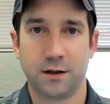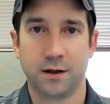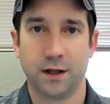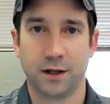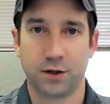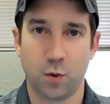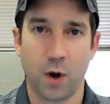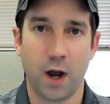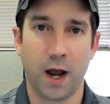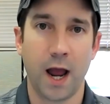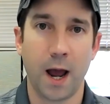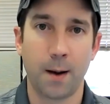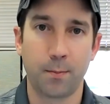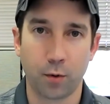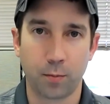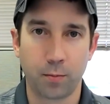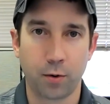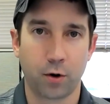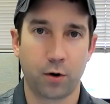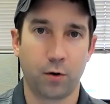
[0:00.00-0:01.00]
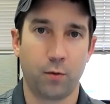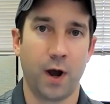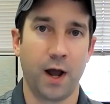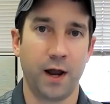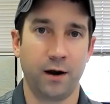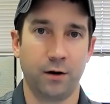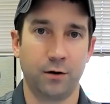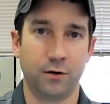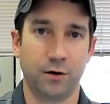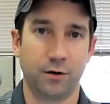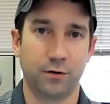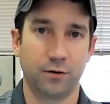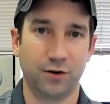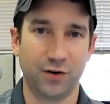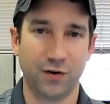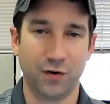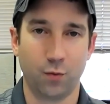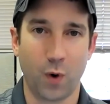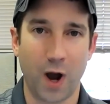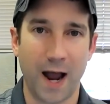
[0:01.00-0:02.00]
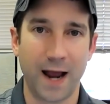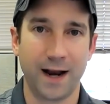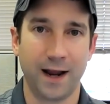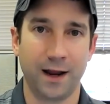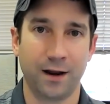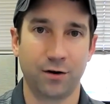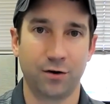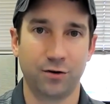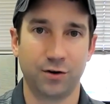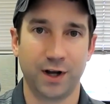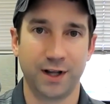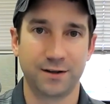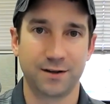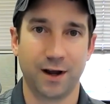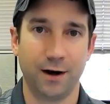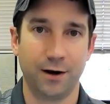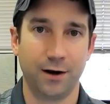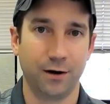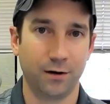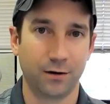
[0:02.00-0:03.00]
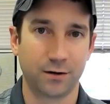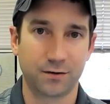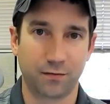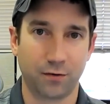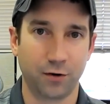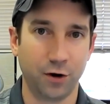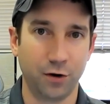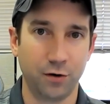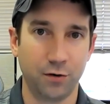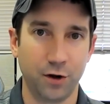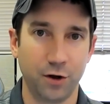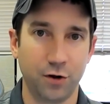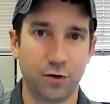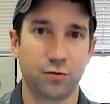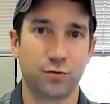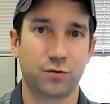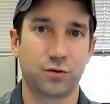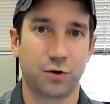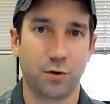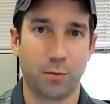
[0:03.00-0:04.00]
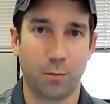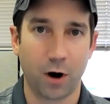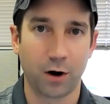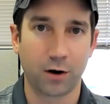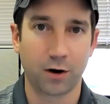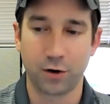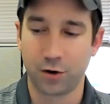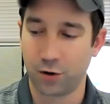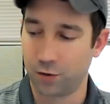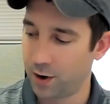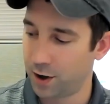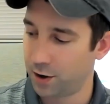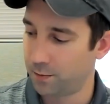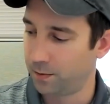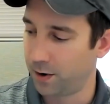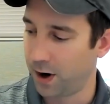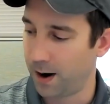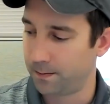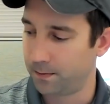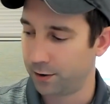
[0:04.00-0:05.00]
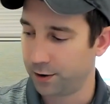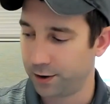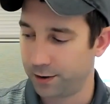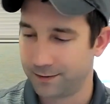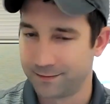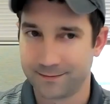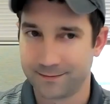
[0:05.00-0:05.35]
That's why Apple put a wide angle lens on here. It's for you to use to market your rental property.